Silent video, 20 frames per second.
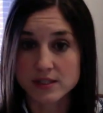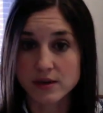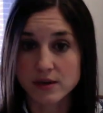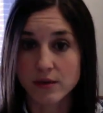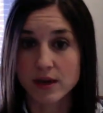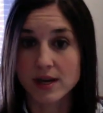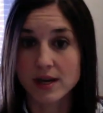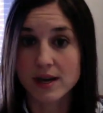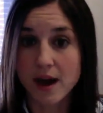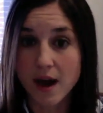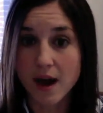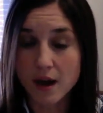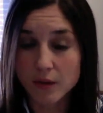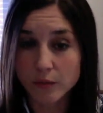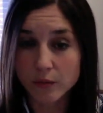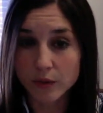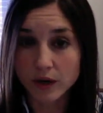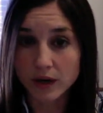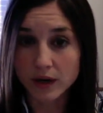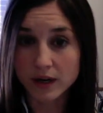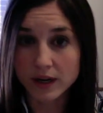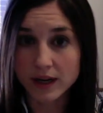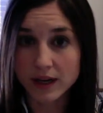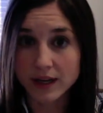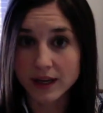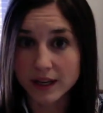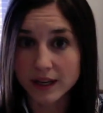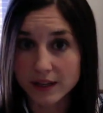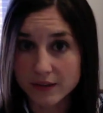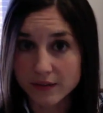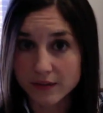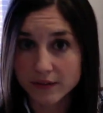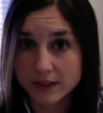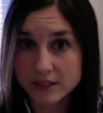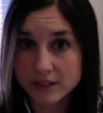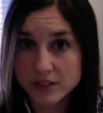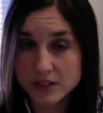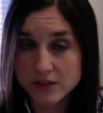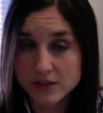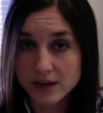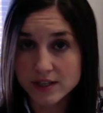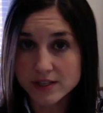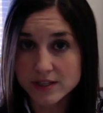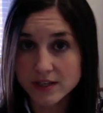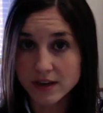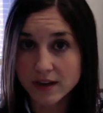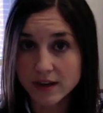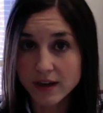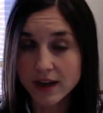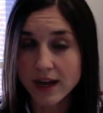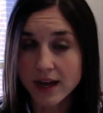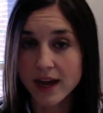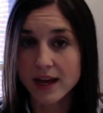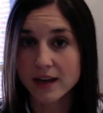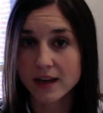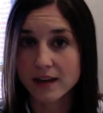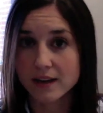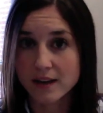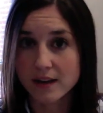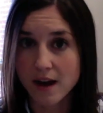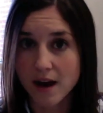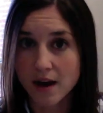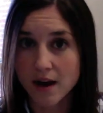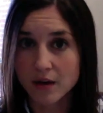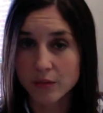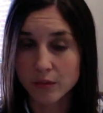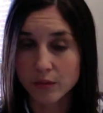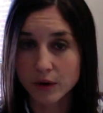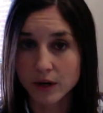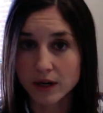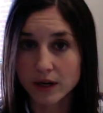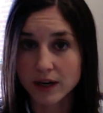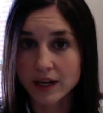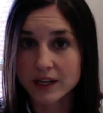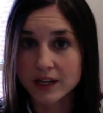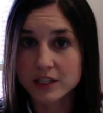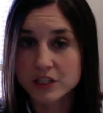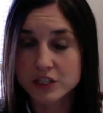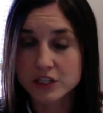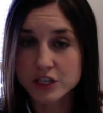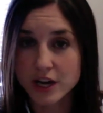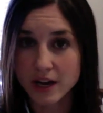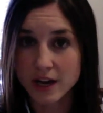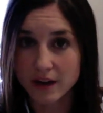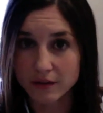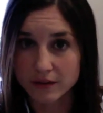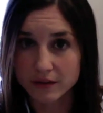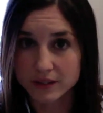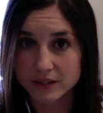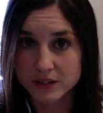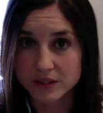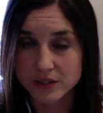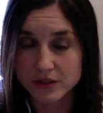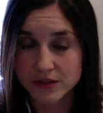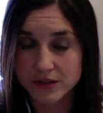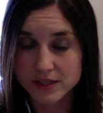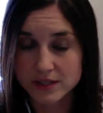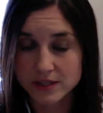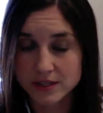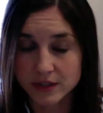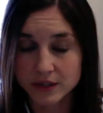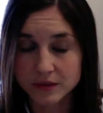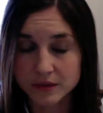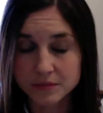So a non-work hindrance stressor and a non-work challenge stressor.